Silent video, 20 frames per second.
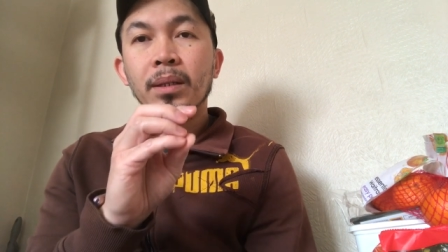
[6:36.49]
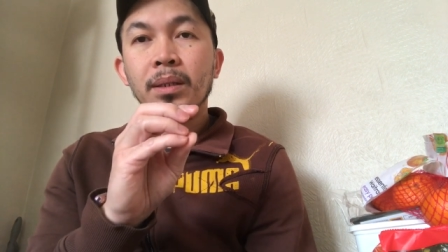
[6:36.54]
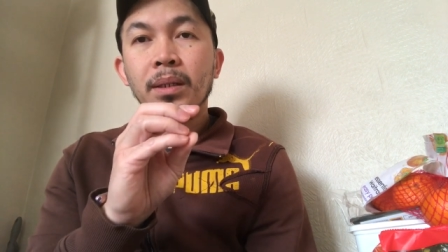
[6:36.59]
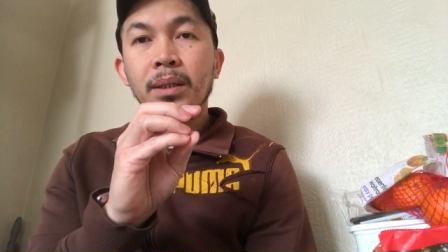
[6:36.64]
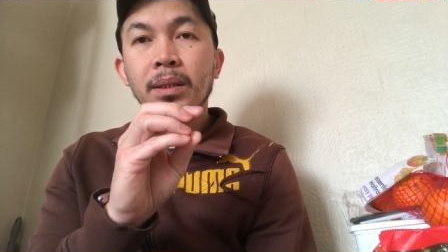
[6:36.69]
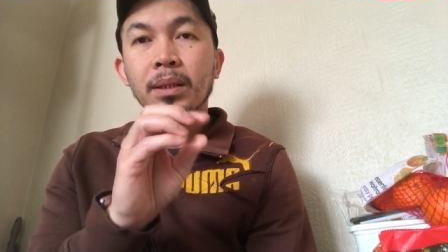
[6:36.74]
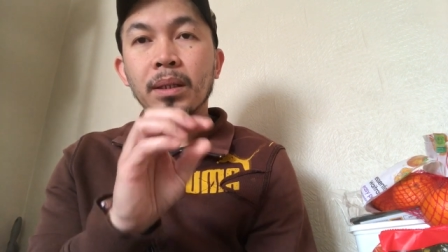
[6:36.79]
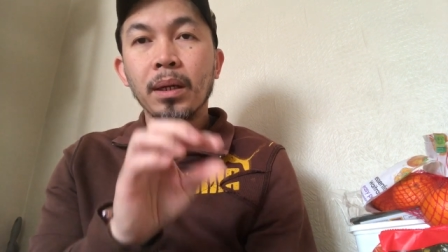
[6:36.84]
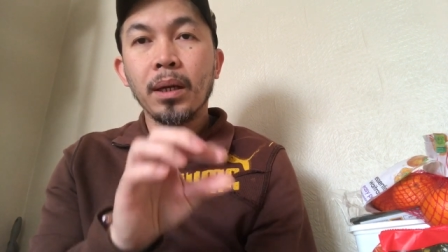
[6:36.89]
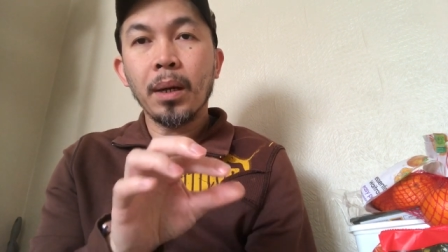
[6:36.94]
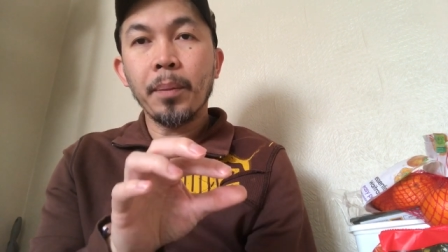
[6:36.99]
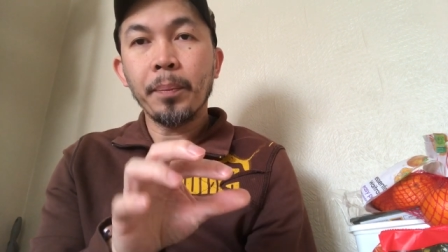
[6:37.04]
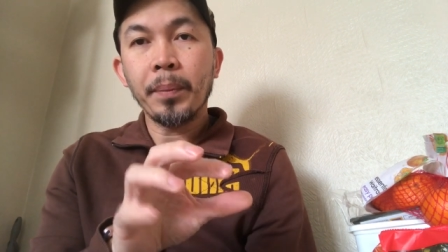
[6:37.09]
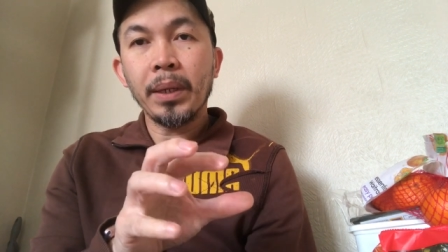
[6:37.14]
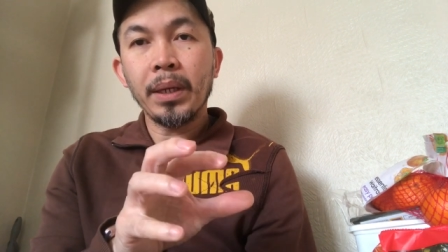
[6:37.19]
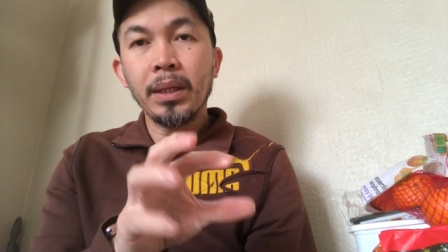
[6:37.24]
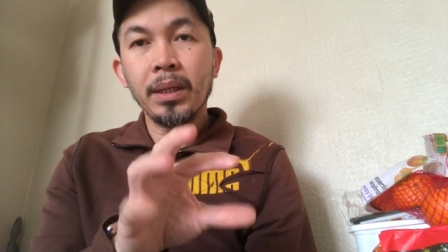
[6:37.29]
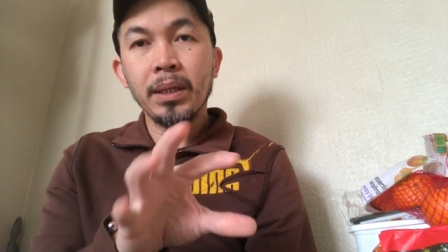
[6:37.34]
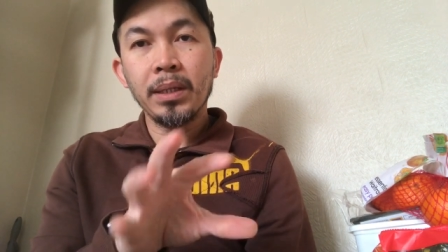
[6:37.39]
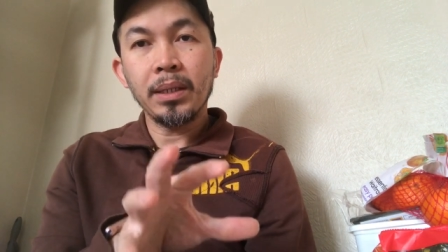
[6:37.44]
just
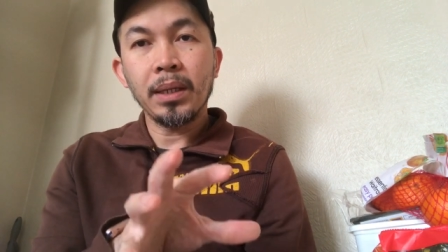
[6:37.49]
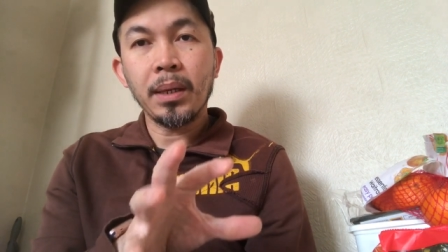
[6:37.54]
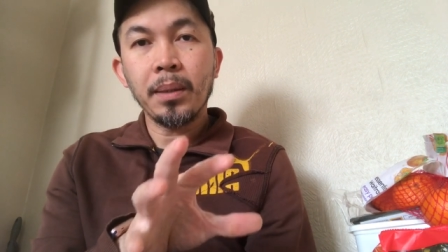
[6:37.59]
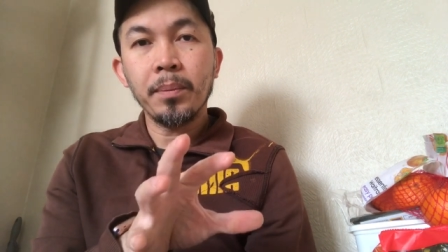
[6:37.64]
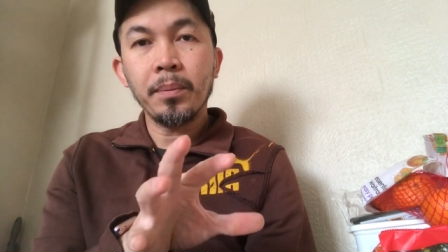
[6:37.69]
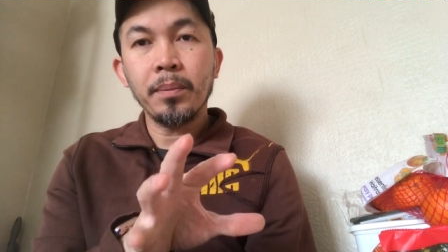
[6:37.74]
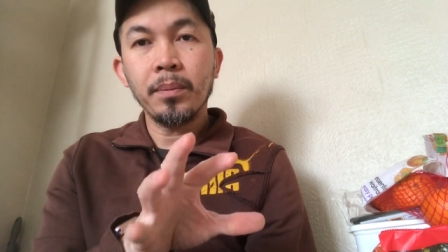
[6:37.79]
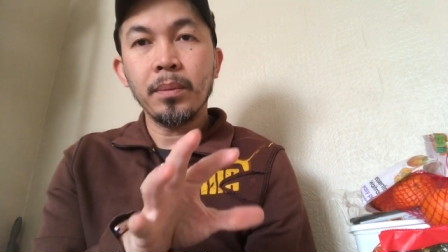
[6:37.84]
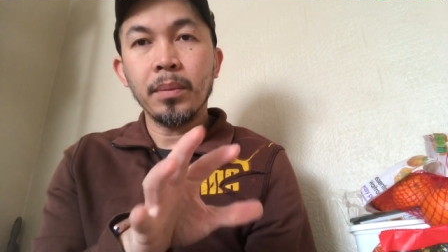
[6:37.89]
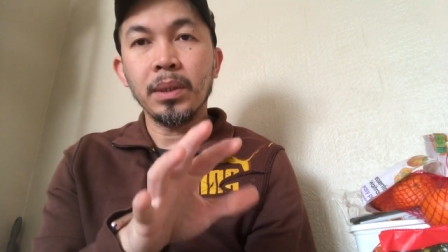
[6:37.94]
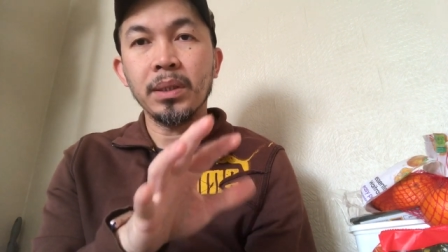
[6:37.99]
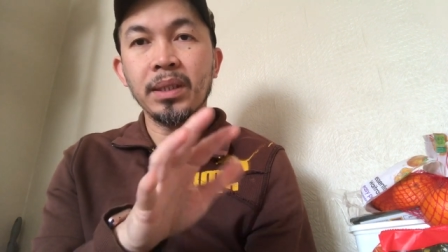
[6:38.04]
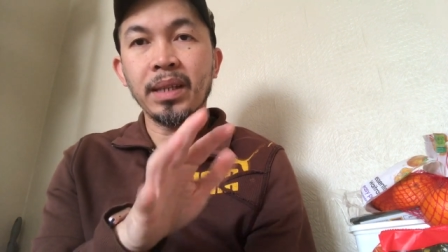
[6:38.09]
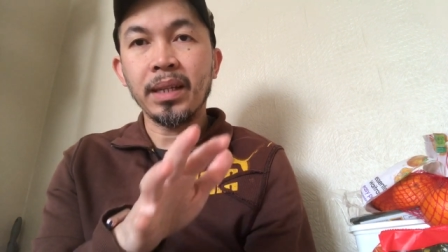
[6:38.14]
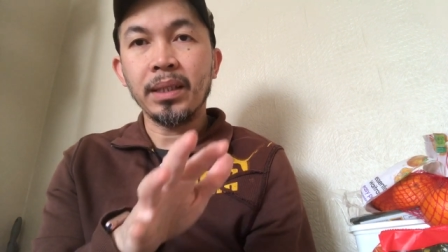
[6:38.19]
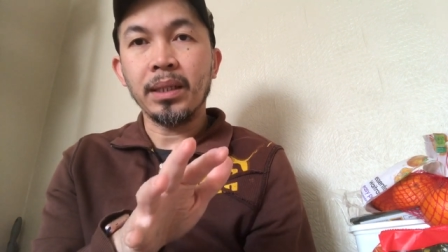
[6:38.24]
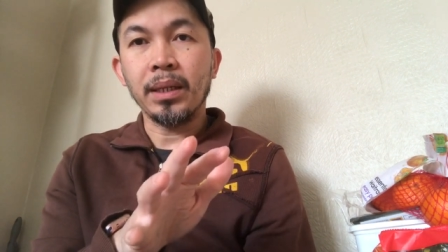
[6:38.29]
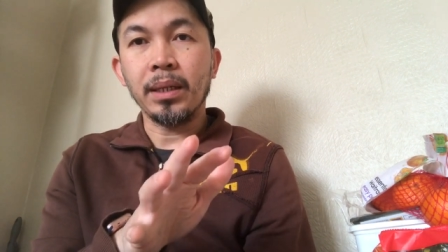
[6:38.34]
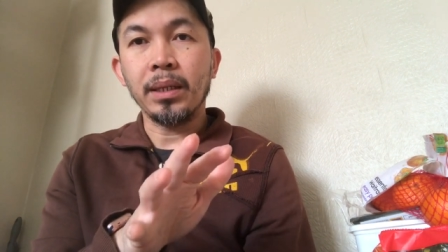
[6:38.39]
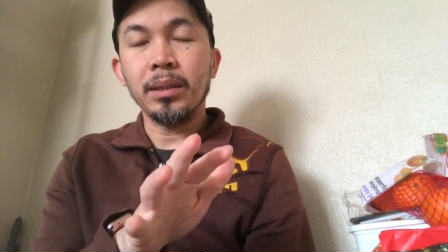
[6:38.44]
copy the same
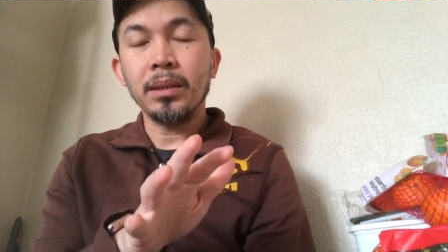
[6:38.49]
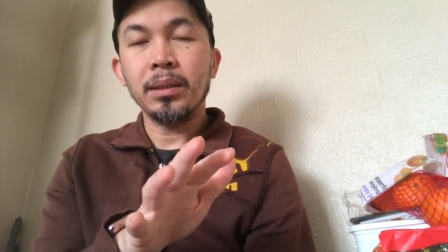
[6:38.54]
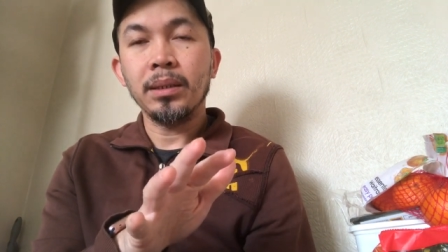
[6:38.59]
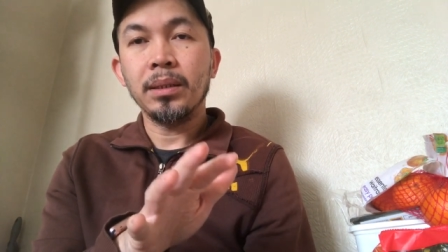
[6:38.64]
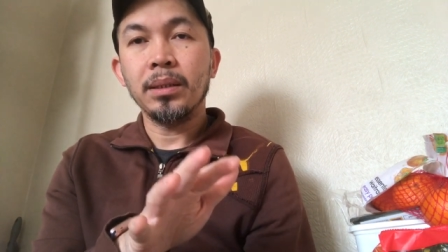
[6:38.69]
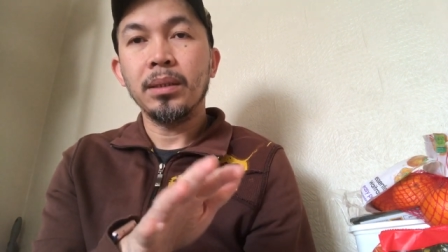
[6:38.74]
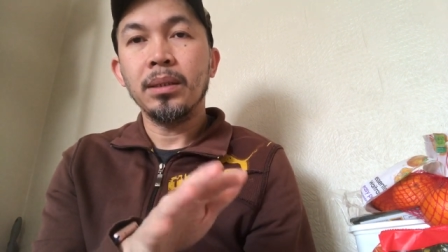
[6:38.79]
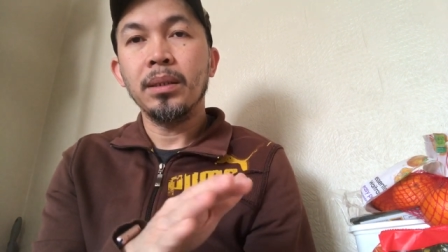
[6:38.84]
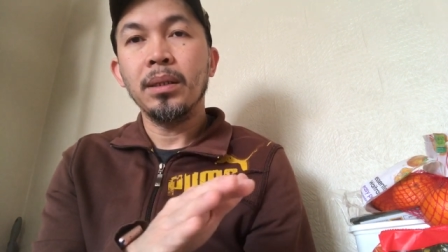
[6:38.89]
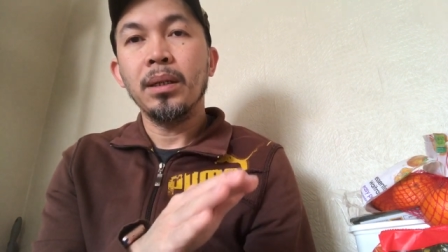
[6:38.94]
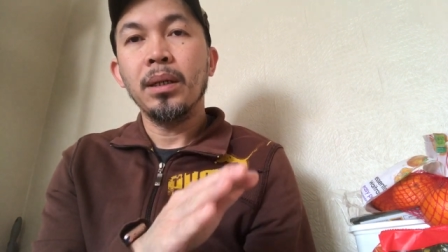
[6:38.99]
settings